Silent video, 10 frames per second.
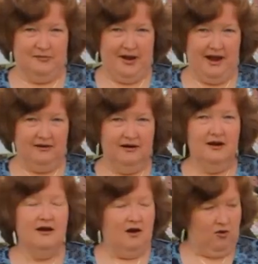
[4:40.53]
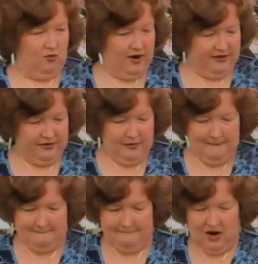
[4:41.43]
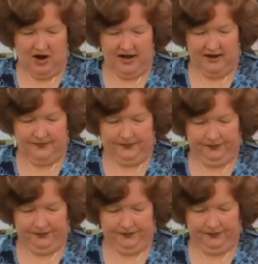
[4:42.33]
about with my